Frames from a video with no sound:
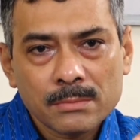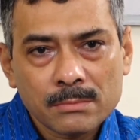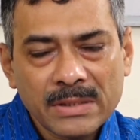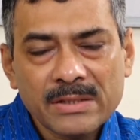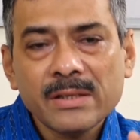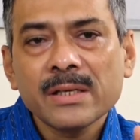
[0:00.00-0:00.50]

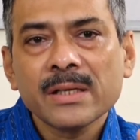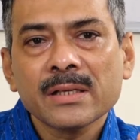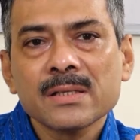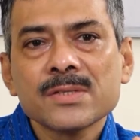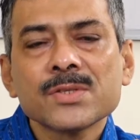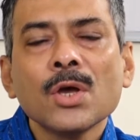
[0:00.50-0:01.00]

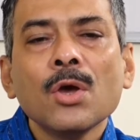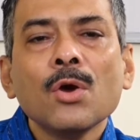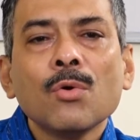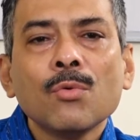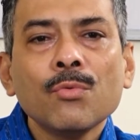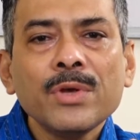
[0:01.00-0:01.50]
materials
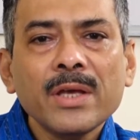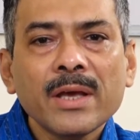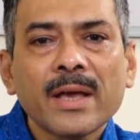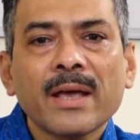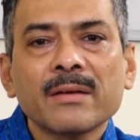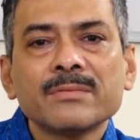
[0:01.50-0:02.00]
we
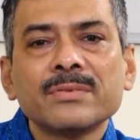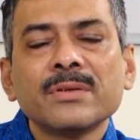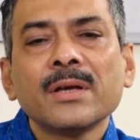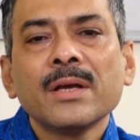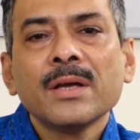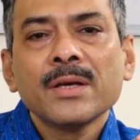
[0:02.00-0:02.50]
have
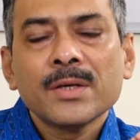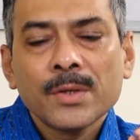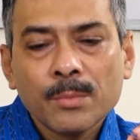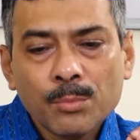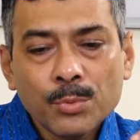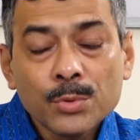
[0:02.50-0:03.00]

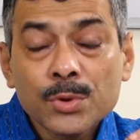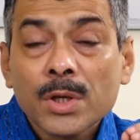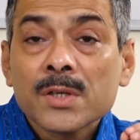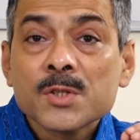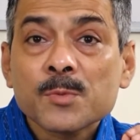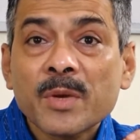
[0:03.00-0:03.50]
put
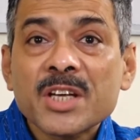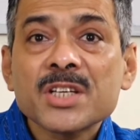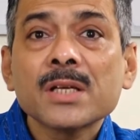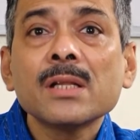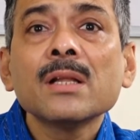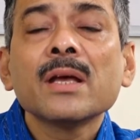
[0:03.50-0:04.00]

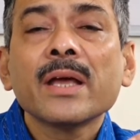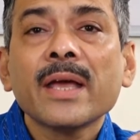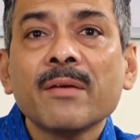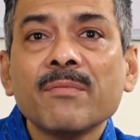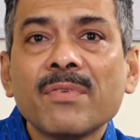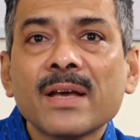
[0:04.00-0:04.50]
special
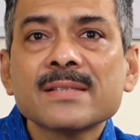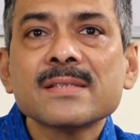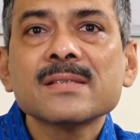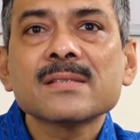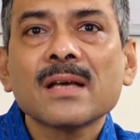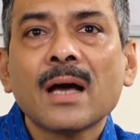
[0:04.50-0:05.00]

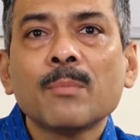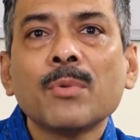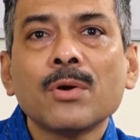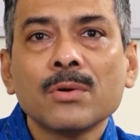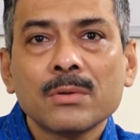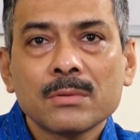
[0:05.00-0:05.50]
emphasis
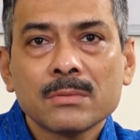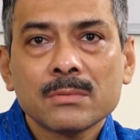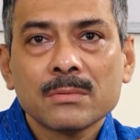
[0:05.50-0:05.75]
upon